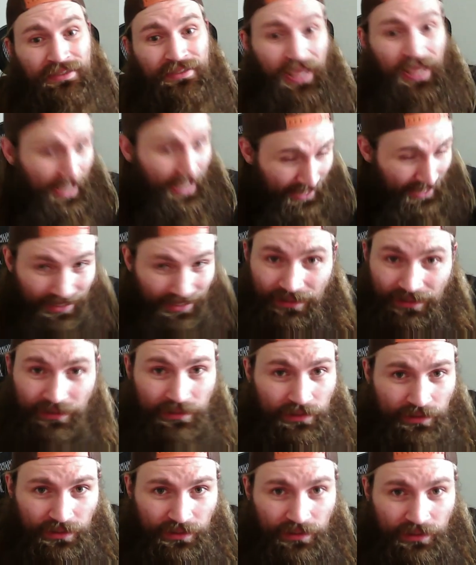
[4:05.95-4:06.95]
Can
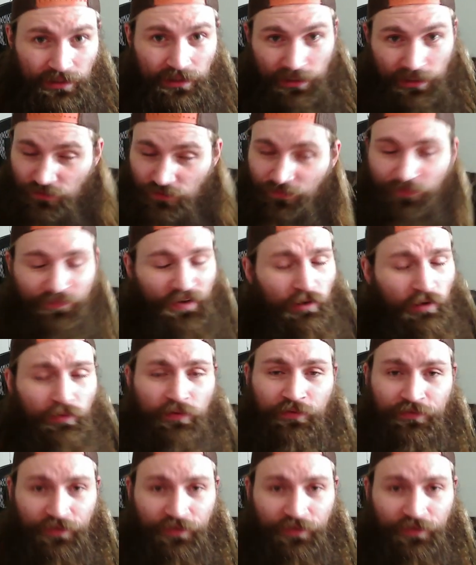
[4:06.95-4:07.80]
he? He's very,